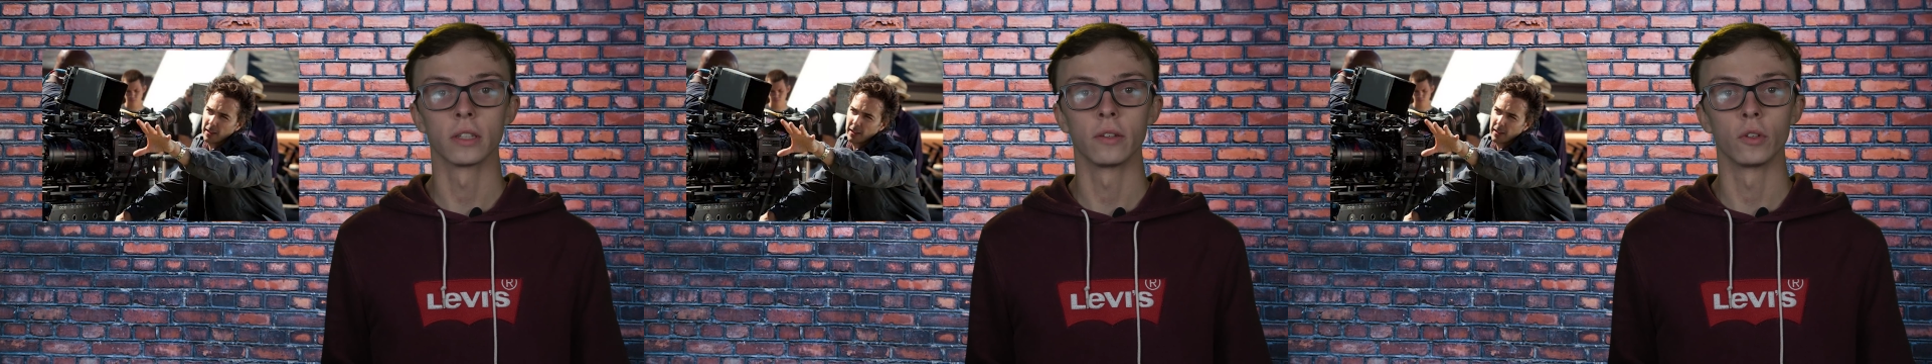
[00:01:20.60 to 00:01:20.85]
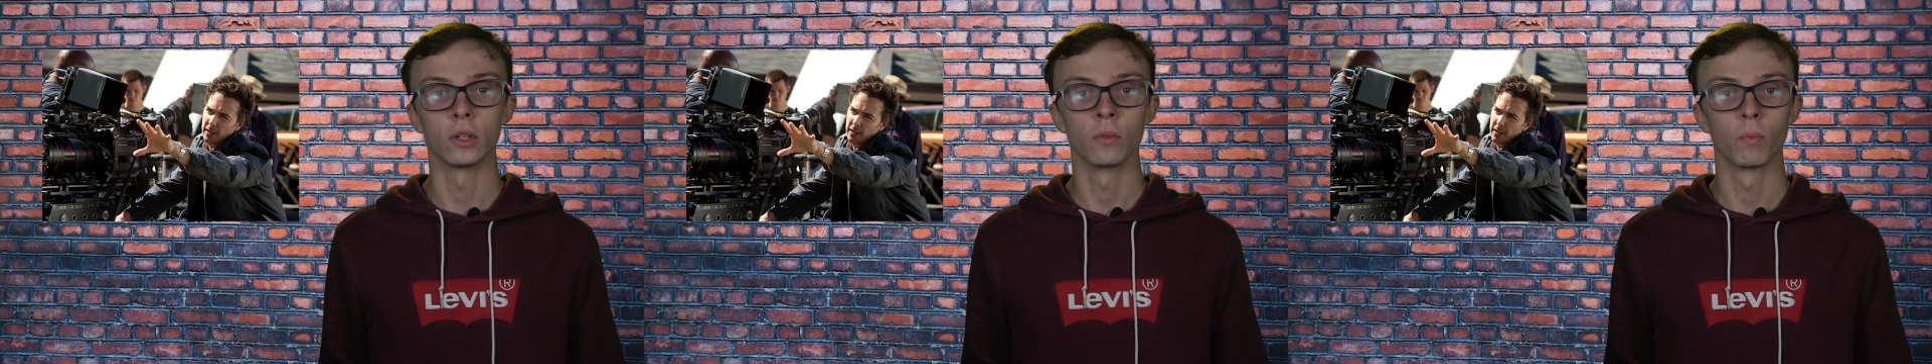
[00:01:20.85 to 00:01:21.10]

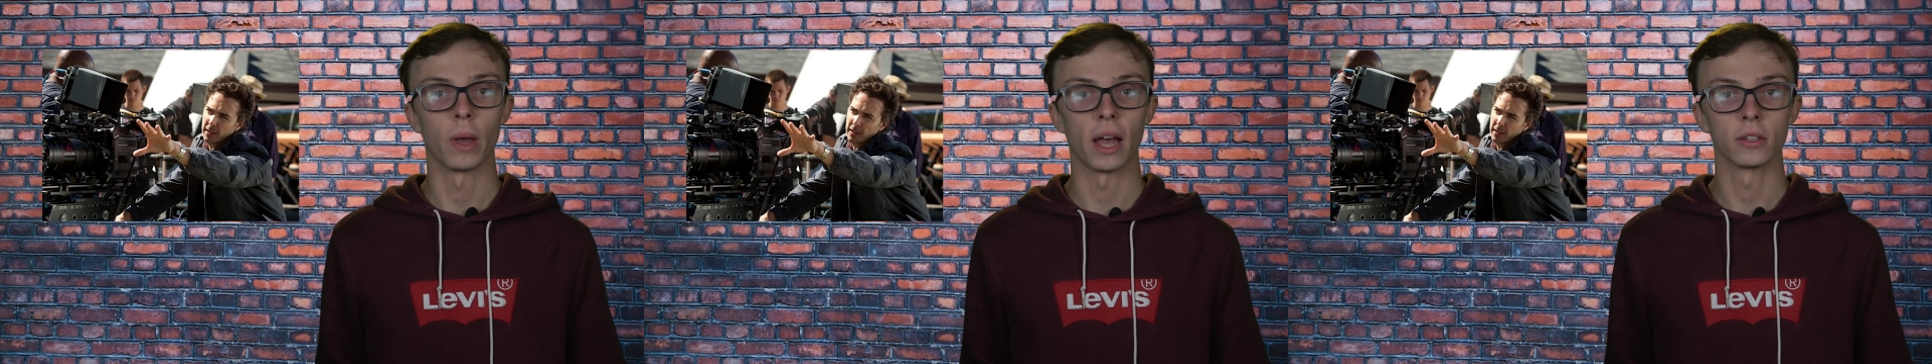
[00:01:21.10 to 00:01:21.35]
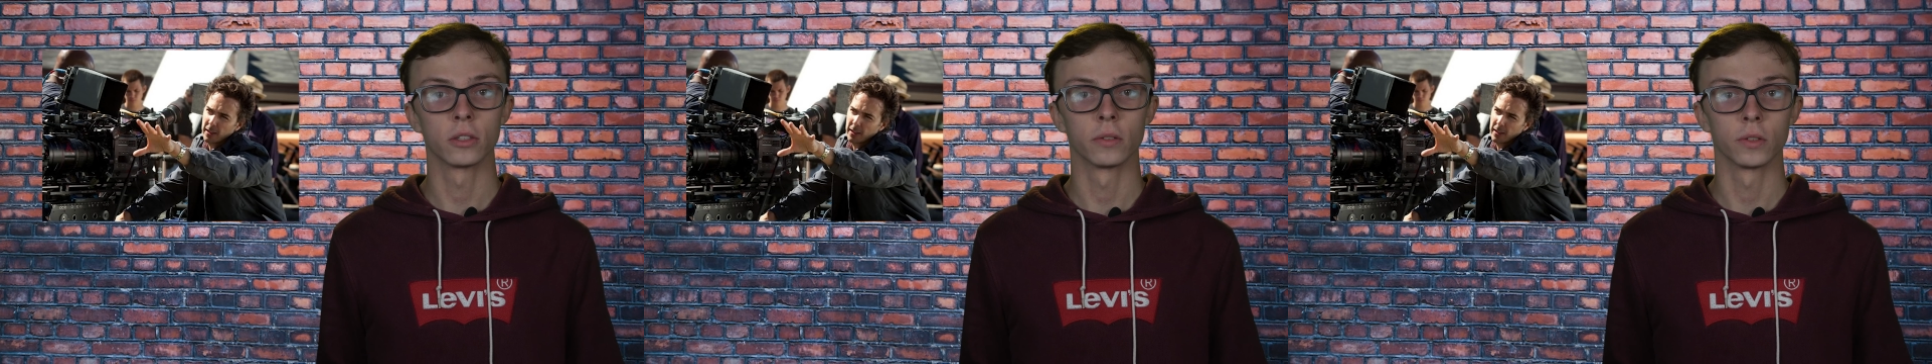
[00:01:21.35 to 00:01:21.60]
Levy
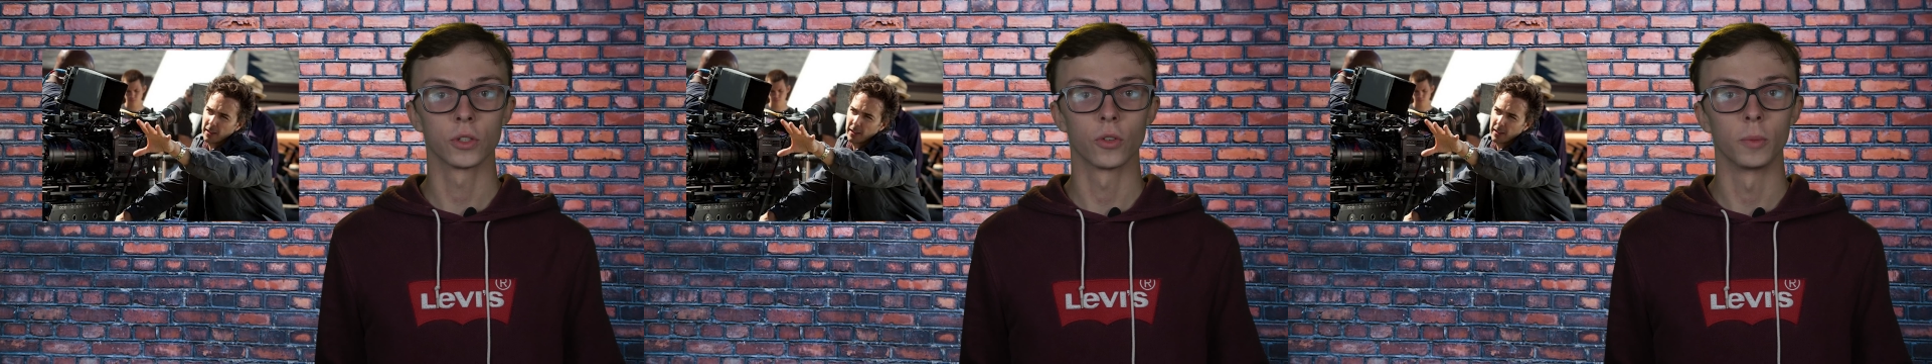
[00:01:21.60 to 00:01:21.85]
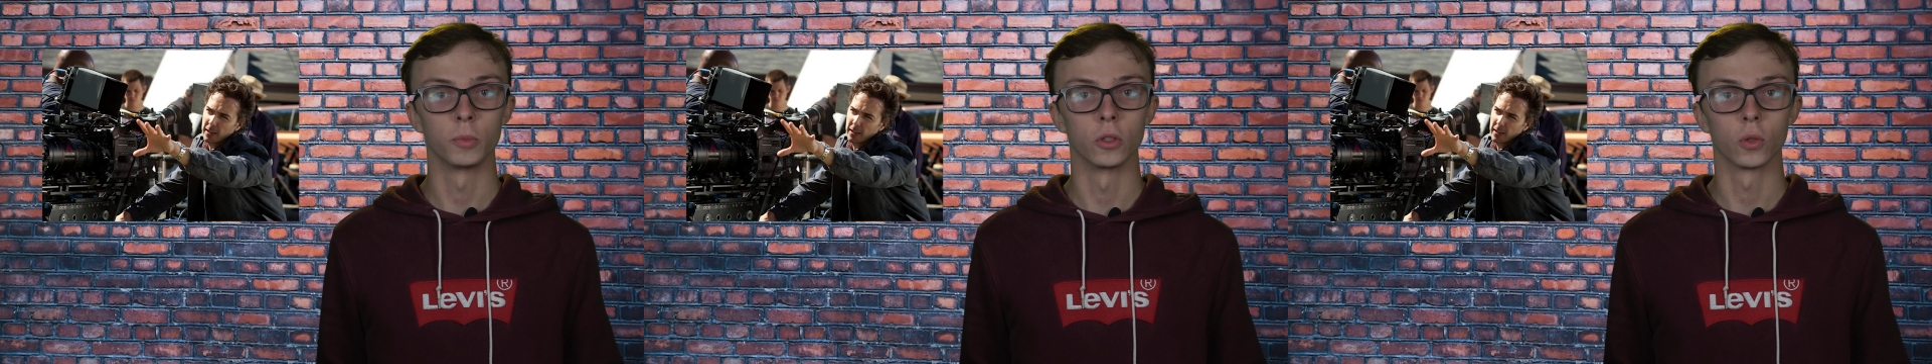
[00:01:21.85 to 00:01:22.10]
passed on the
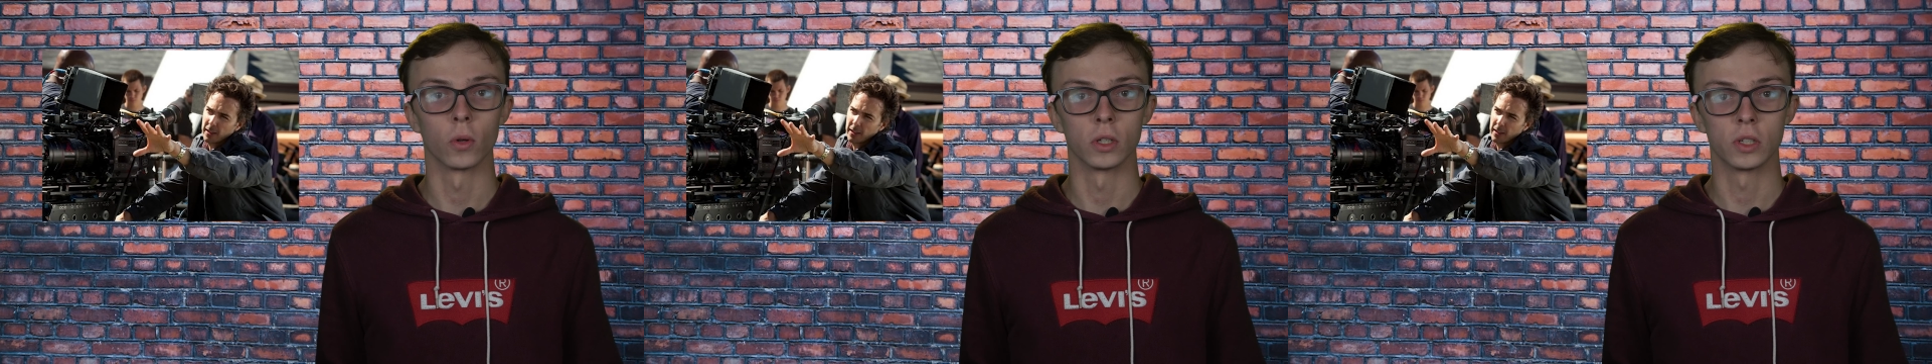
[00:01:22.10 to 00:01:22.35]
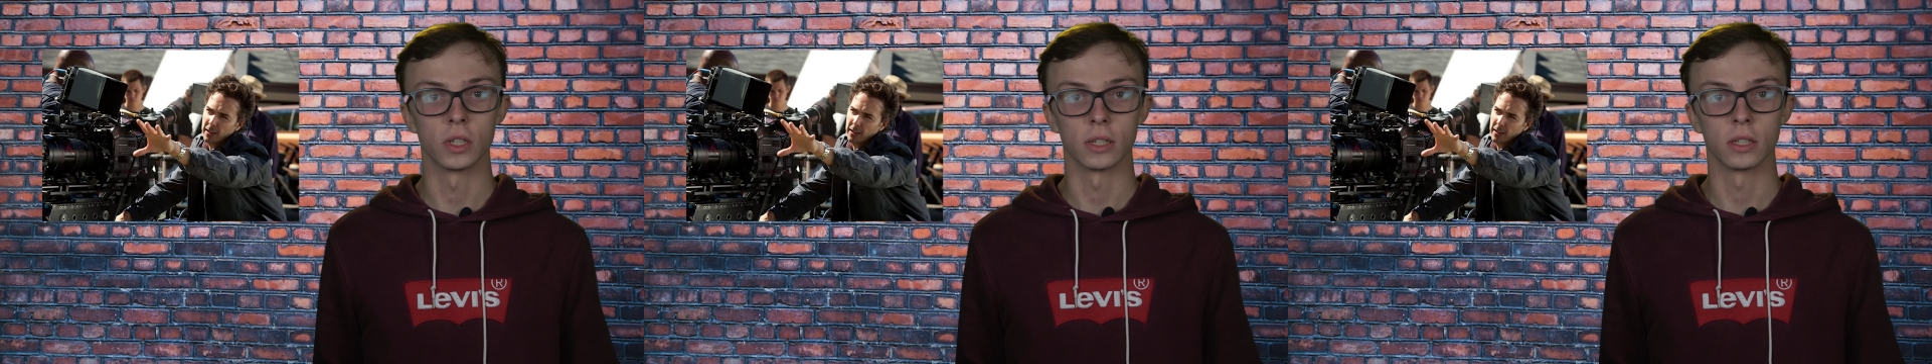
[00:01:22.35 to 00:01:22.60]
script in 2016